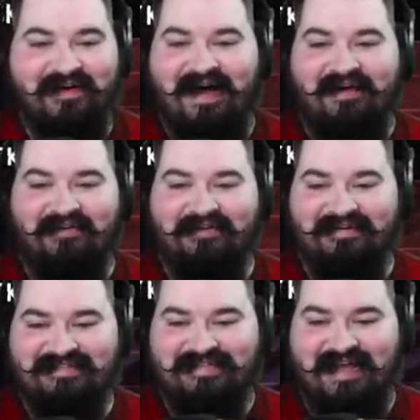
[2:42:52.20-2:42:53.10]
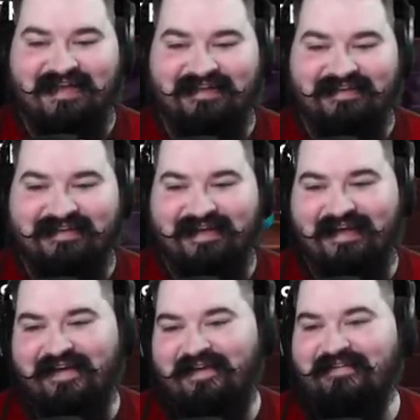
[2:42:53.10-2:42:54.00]
I don't understand.
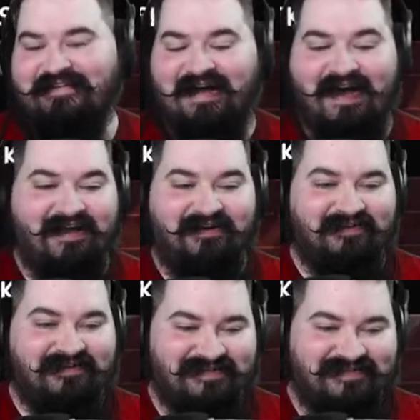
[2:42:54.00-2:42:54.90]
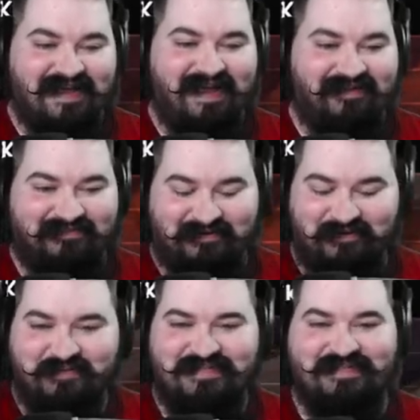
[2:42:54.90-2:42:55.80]
I don't understand. What
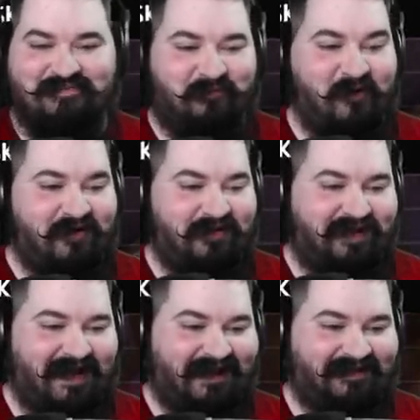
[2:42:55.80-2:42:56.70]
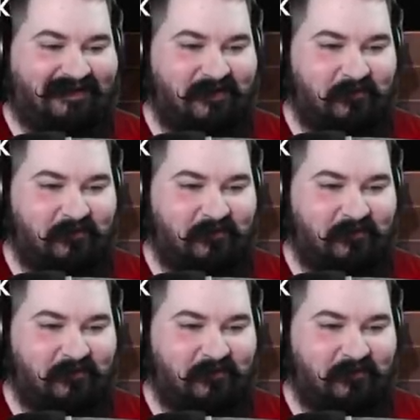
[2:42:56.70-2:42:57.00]
was the point of that?